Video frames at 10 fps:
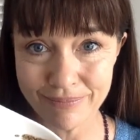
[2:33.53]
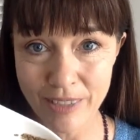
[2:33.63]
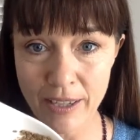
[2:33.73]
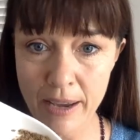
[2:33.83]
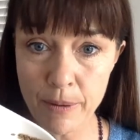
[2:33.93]

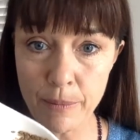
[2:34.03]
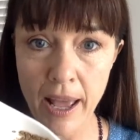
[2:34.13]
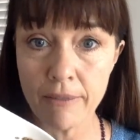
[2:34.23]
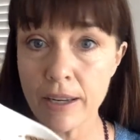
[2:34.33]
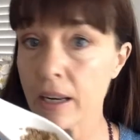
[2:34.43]
Okay, we might
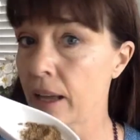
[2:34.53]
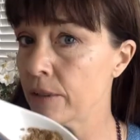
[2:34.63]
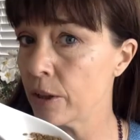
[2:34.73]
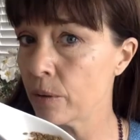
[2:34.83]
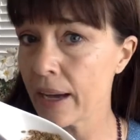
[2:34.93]
have a
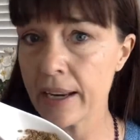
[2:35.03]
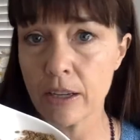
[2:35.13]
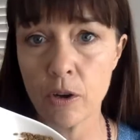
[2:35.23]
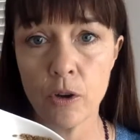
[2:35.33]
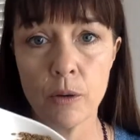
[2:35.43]
lovely
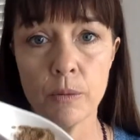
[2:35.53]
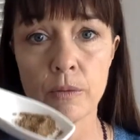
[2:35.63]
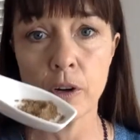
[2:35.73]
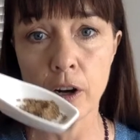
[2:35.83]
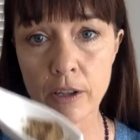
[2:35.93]
organic herb
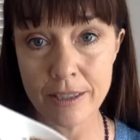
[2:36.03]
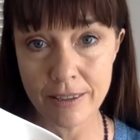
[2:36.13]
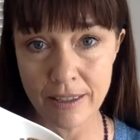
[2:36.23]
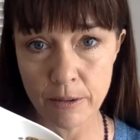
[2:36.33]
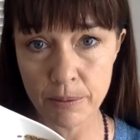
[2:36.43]
with lots of
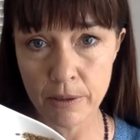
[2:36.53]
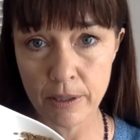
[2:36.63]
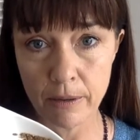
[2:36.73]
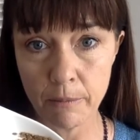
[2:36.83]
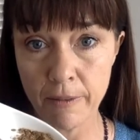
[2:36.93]

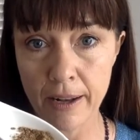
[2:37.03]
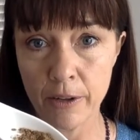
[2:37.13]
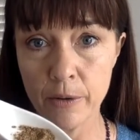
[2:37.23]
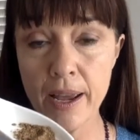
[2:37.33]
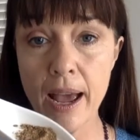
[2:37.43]
therapeutic value,